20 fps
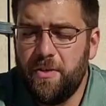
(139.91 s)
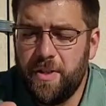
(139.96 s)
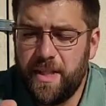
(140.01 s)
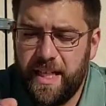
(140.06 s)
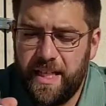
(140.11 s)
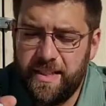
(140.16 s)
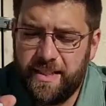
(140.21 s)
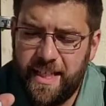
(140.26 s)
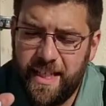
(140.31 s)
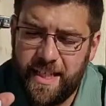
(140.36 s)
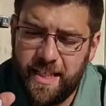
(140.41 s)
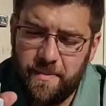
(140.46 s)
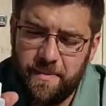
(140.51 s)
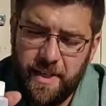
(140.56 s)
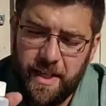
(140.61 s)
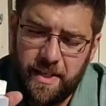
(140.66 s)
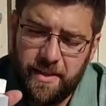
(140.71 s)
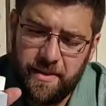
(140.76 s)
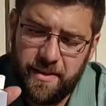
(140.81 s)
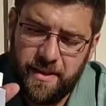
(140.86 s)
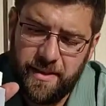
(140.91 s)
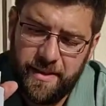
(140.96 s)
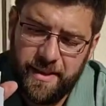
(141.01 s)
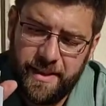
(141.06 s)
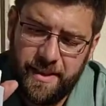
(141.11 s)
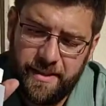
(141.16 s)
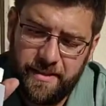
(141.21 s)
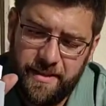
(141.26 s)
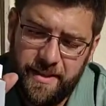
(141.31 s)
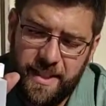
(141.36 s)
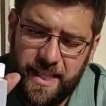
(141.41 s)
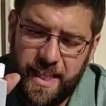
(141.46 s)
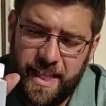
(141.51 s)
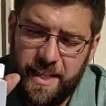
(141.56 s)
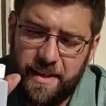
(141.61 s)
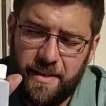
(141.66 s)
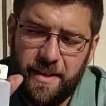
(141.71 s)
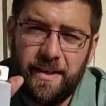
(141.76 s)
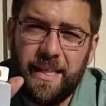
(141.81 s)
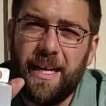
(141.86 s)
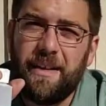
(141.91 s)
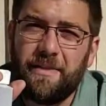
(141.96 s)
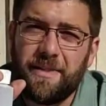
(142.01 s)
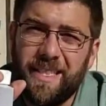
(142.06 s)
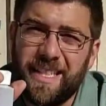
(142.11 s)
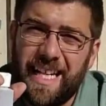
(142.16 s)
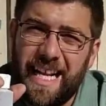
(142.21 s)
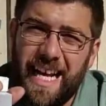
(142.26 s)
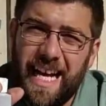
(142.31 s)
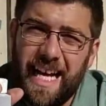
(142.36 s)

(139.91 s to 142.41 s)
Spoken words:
that it takes about, say 1.5 ounces